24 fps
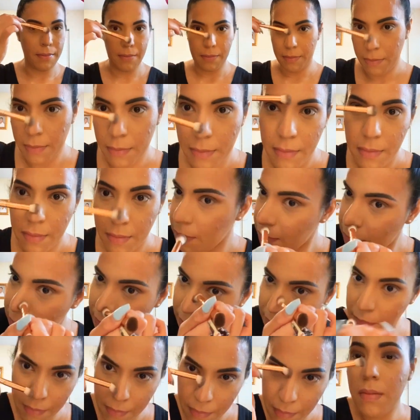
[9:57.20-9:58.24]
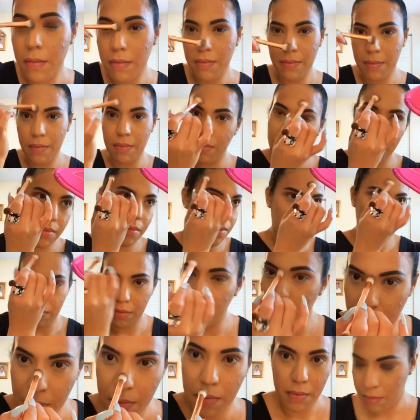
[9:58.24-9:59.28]
in with the brightening shade in the
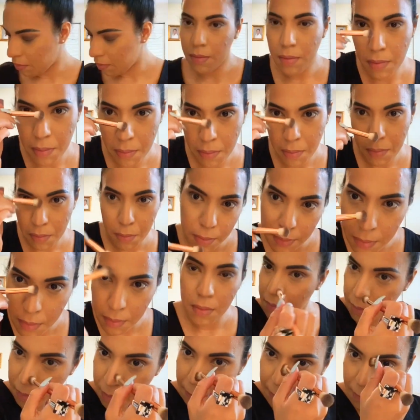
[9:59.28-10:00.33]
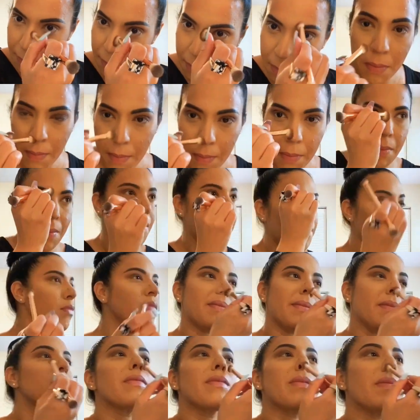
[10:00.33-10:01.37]
Alamar Cosmetics Trio to
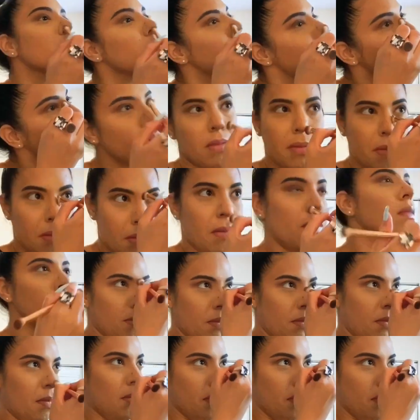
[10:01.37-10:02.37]
highlight the mid of my